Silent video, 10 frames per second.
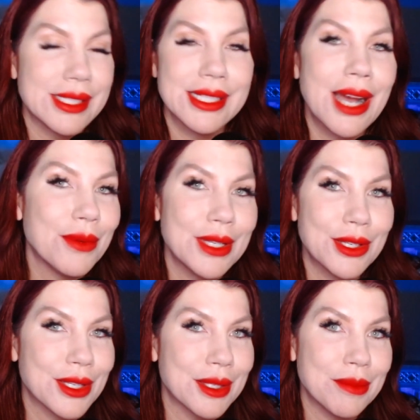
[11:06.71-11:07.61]
not what
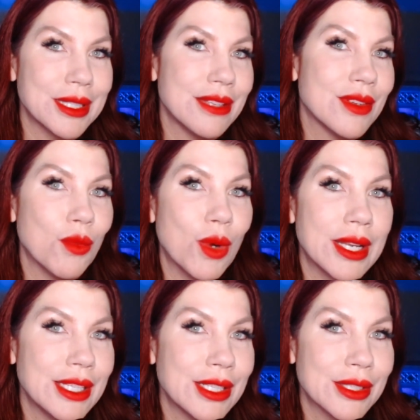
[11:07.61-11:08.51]
you're going to believe in
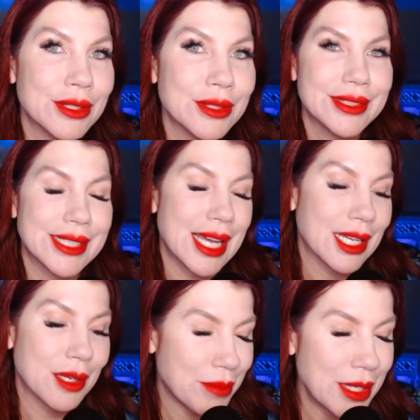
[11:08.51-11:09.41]
one year, it's not
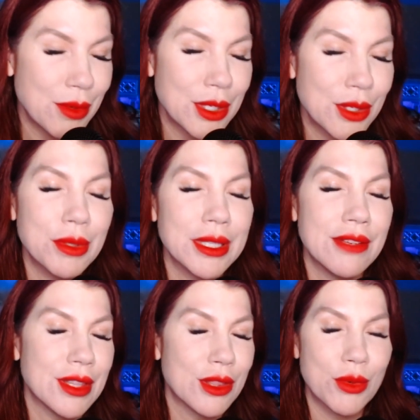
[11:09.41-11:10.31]
going to be what you
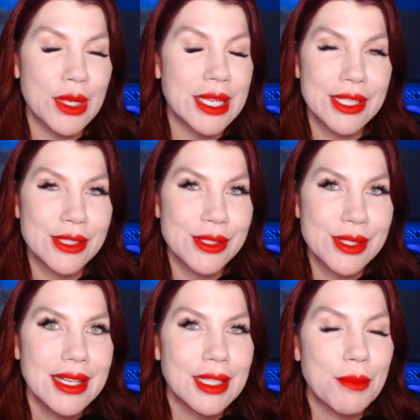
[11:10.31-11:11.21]
believe in three
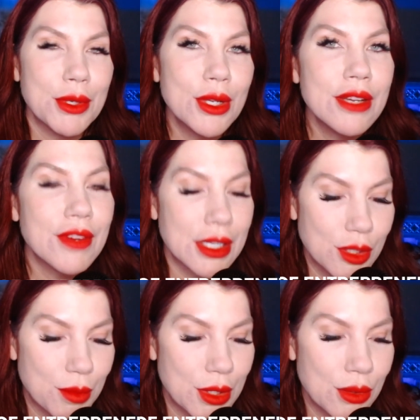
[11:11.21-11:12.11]
years. The beauty of
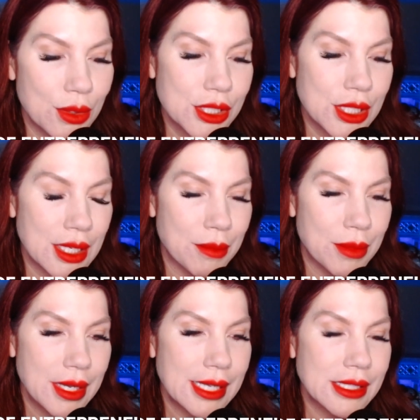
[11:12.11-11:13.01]
entrepreneurship
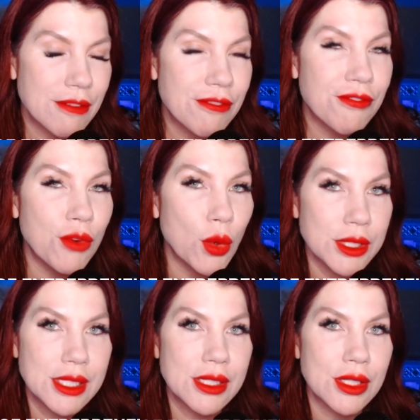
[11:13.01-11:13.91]
is it
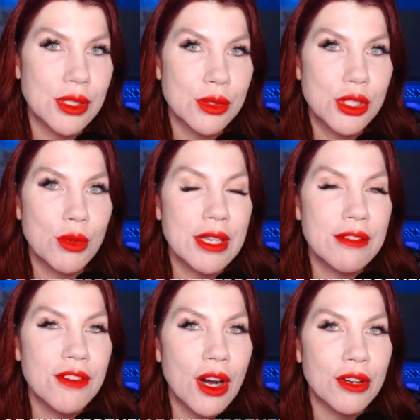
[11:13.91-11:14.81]
forces you to
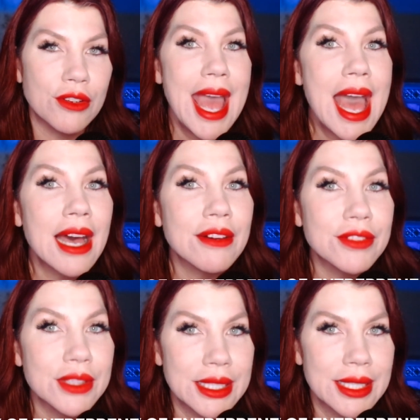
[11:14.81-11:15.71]
evolve
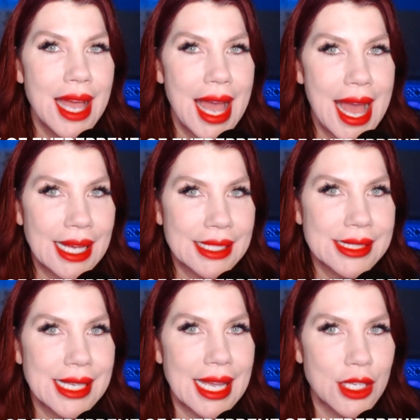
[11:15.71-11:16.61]
heavily
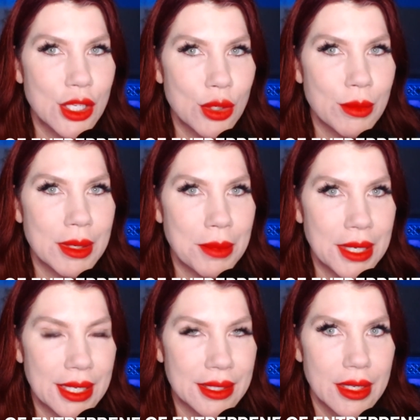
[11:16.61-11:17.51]
as a human
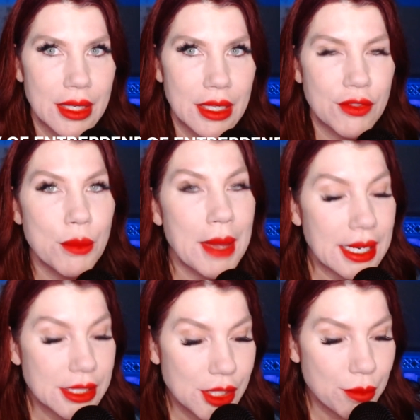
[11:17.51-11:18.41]
being. And if you
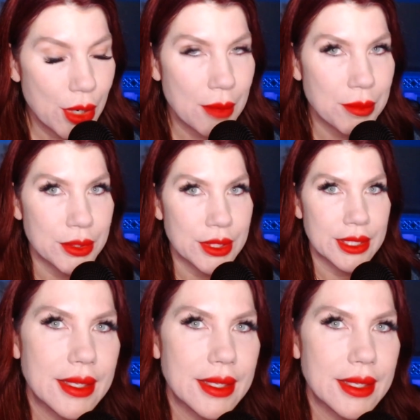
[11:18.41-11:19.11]
manage it properly,